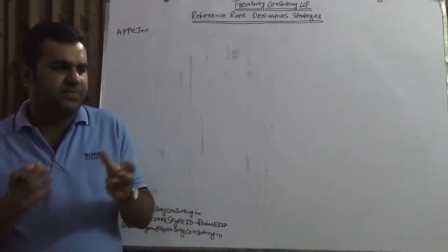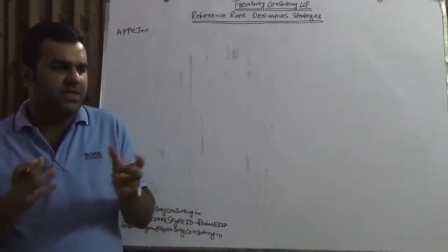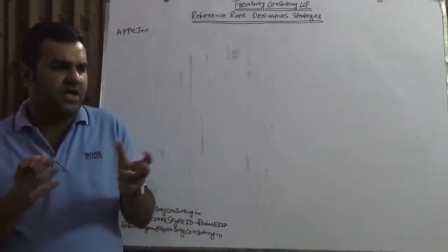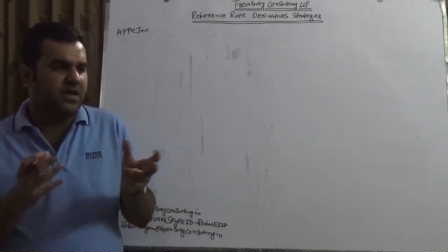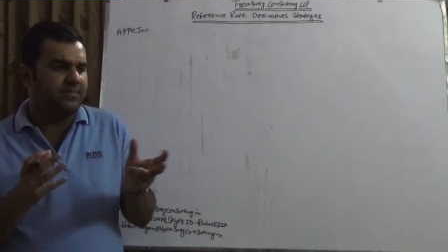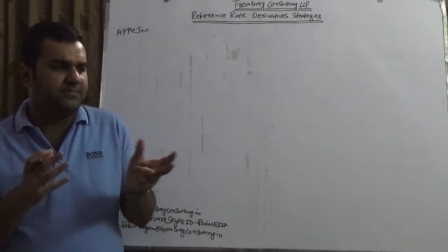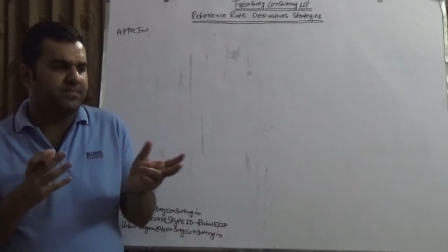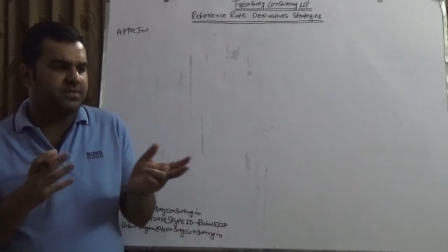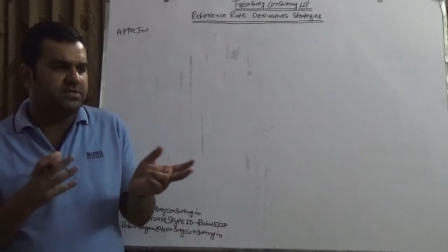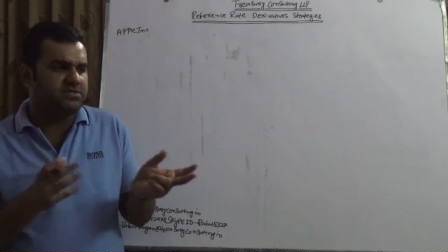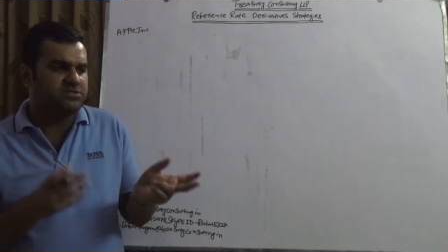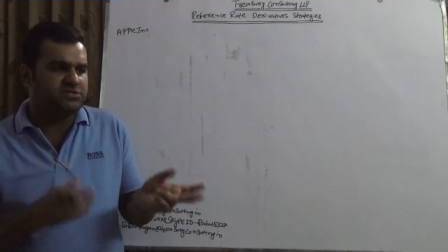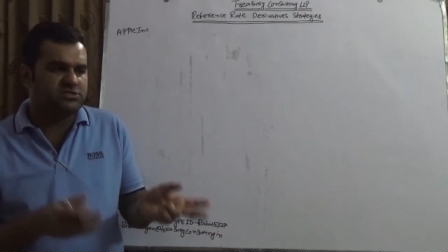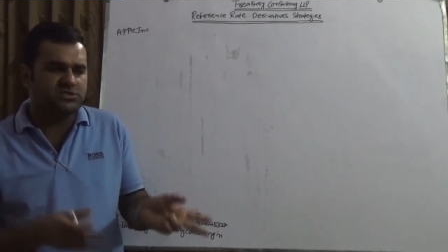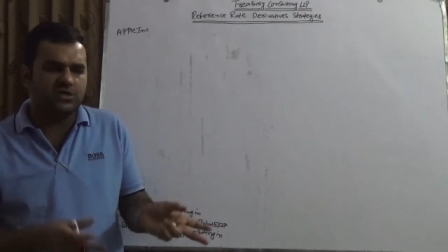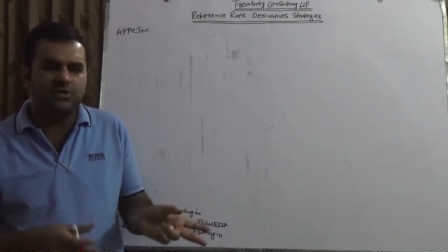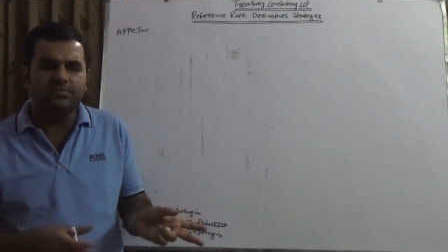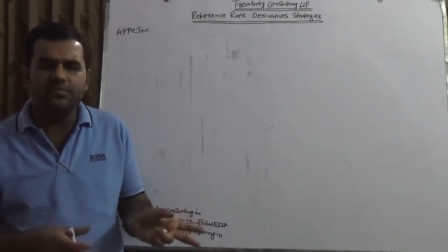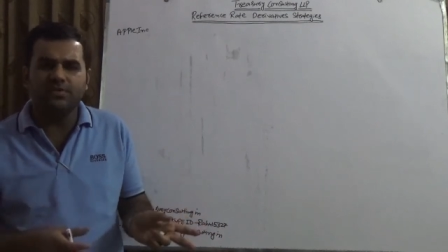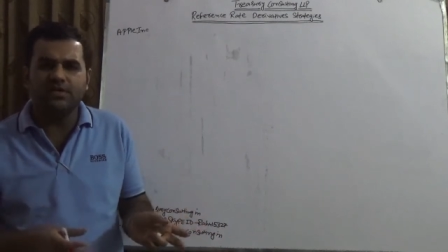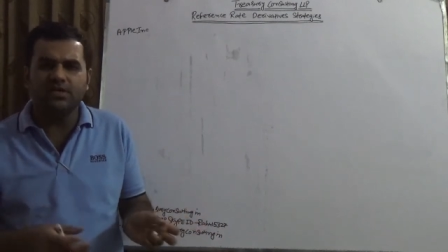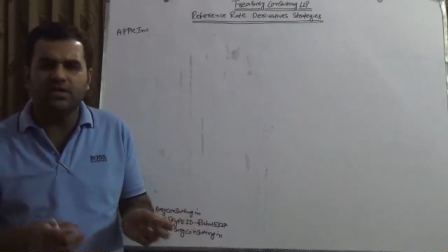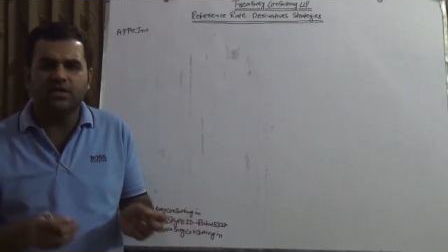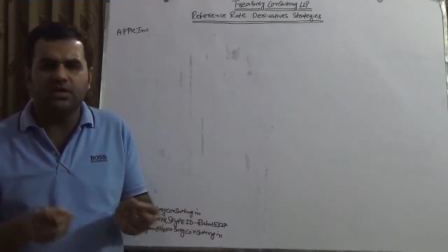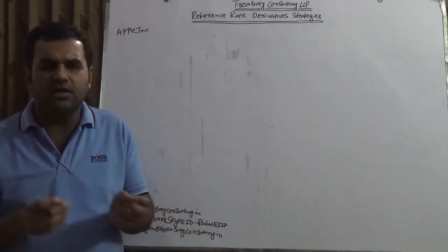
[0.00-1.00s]
Apple
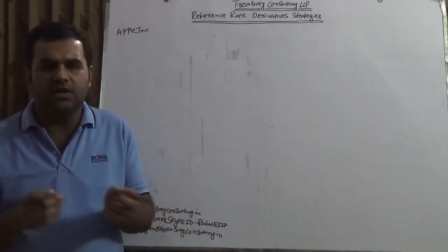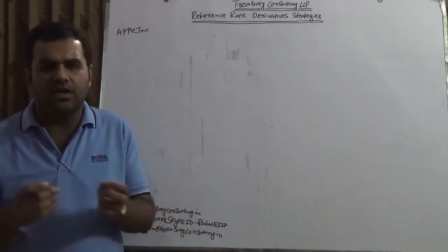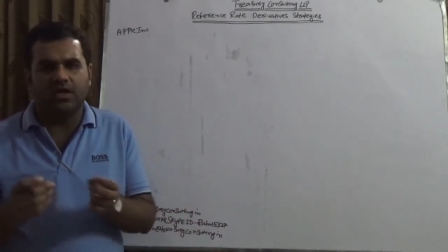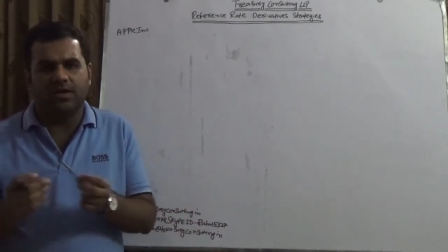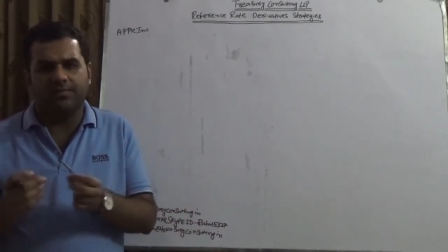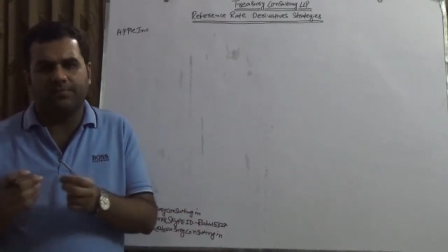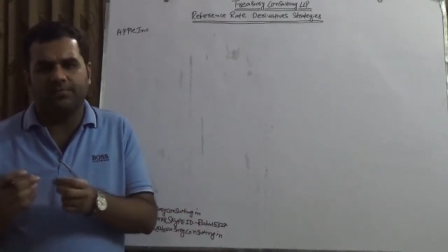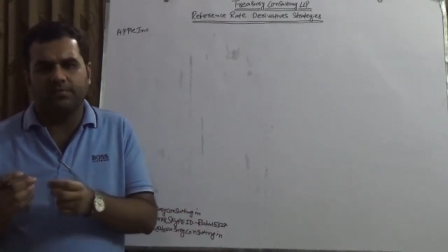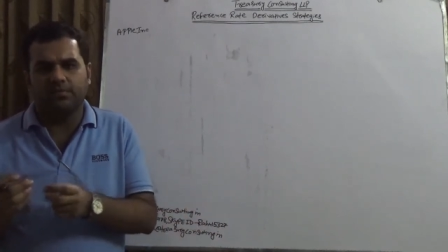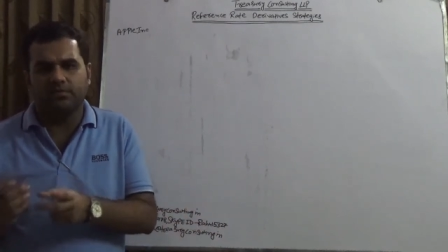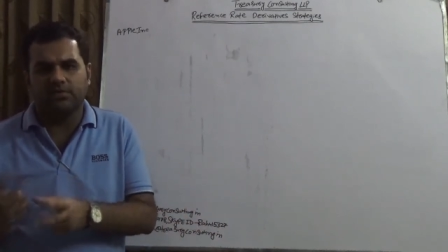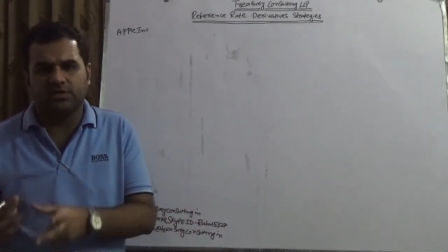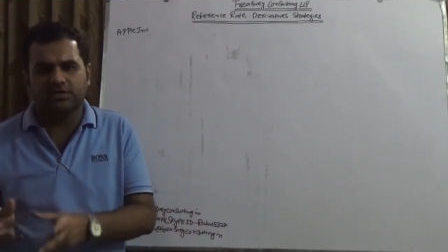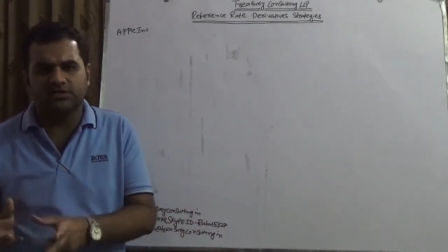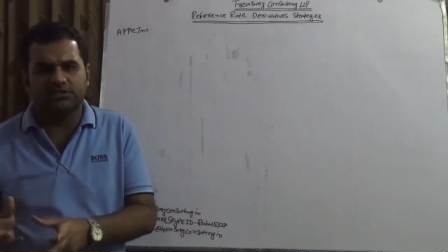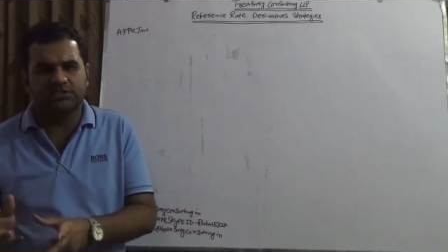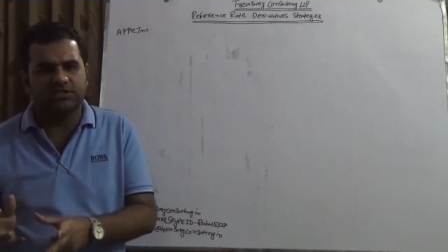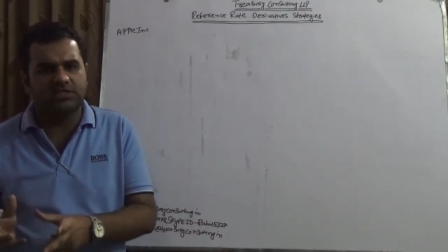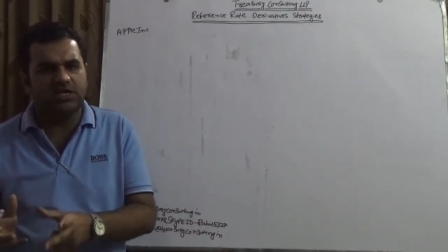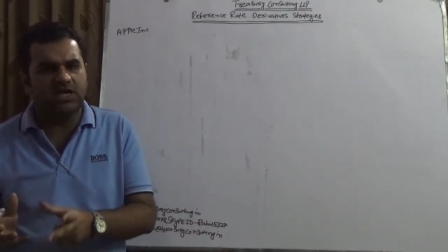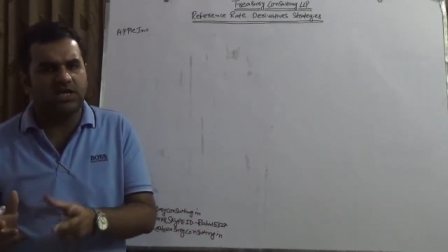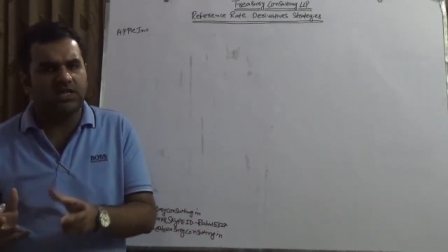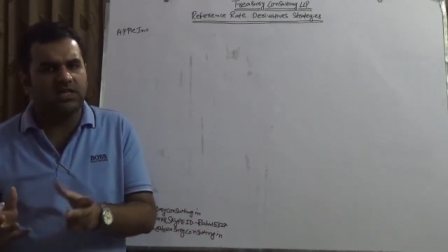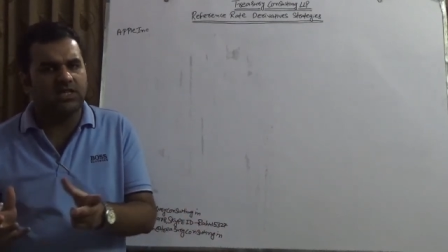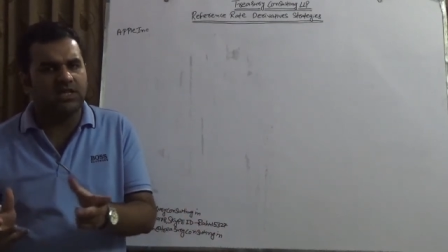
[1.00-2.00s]
Germany, Apple
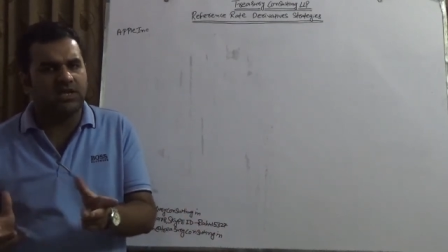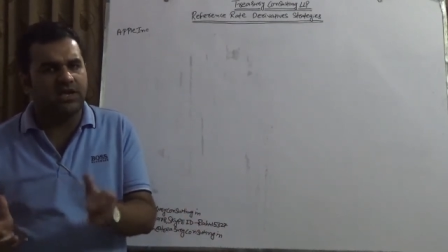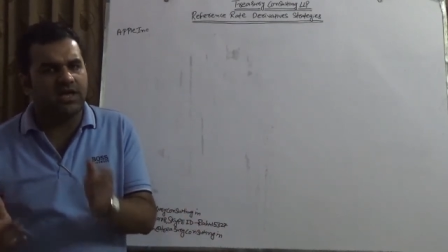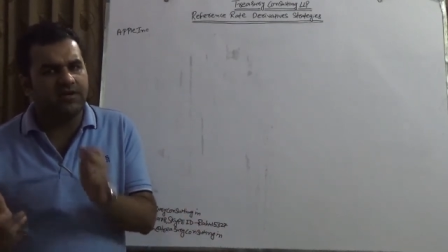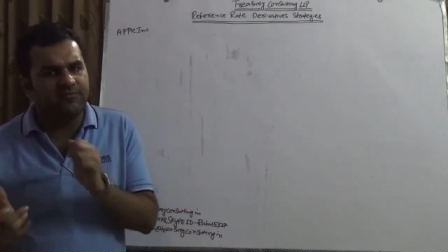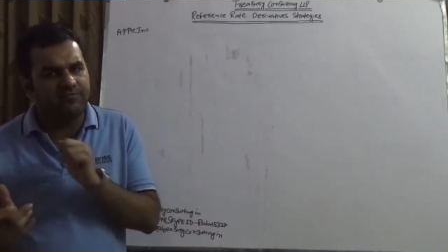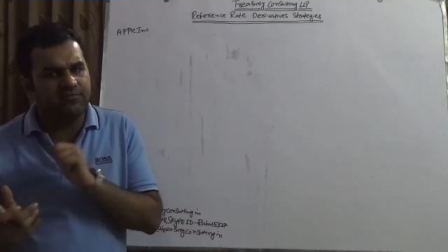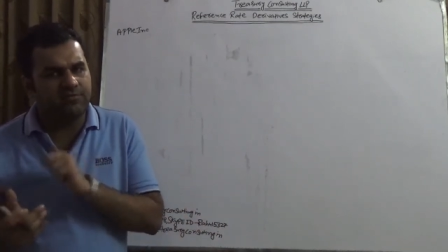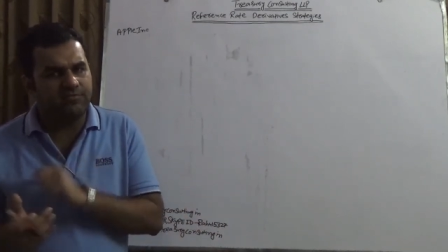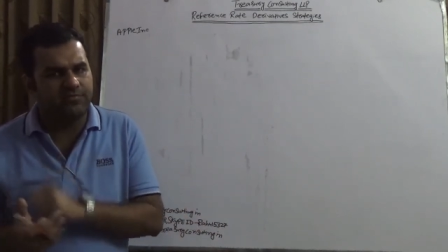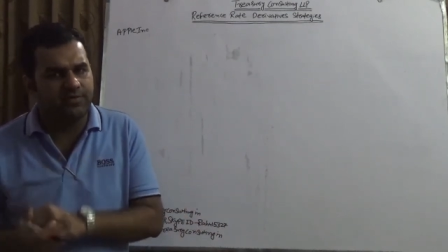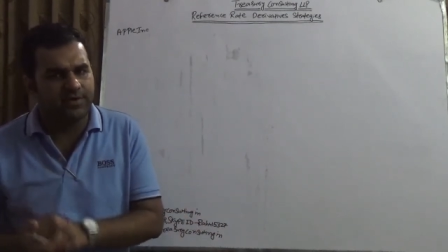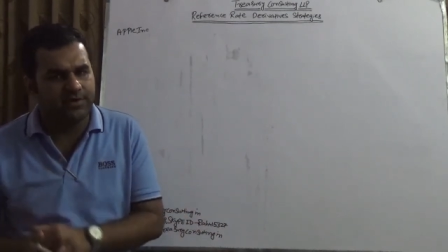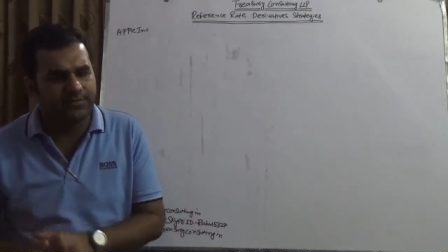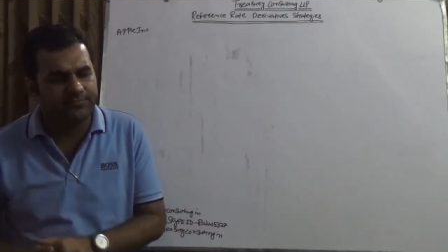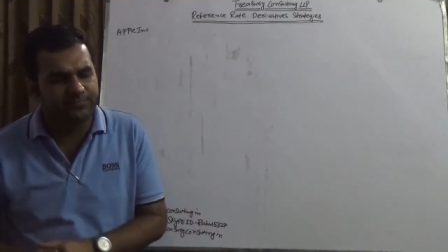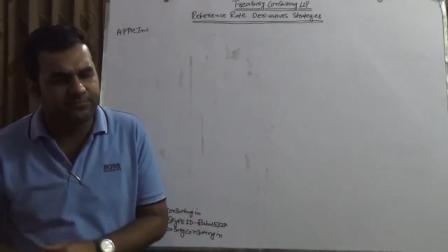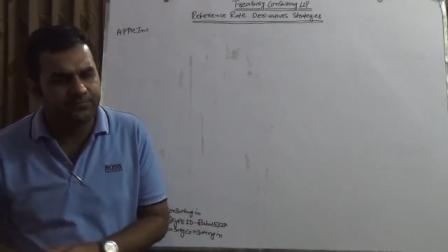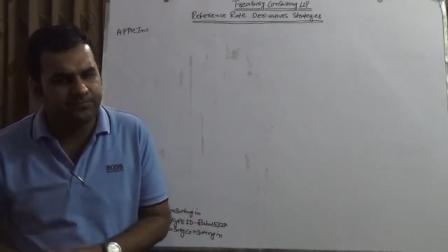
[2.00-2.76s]
Russia, they are everywhere.